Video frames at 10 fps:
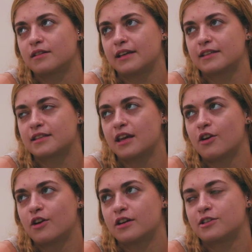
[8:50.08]
like
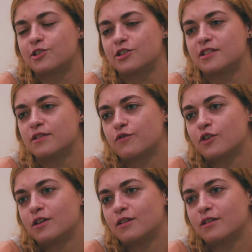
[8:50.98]
scary, it's just
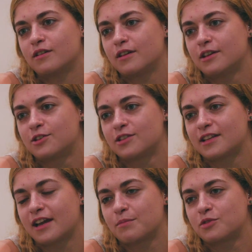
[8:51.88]
different. It's just
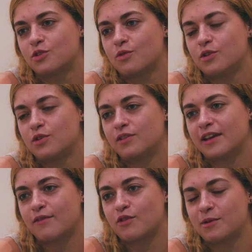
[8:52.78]
like I'm so
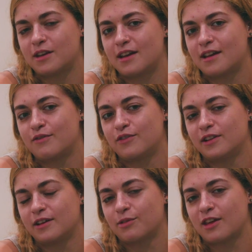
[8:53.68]
like everybody, I feel
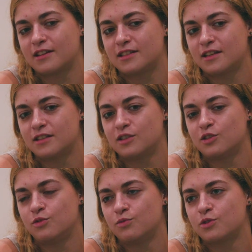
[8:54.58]
like with handstands
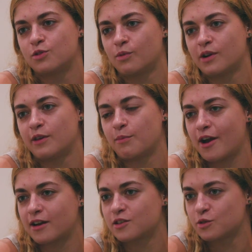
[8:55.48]
is used to where they
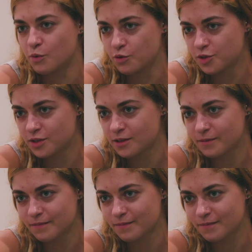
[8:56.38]
practice most,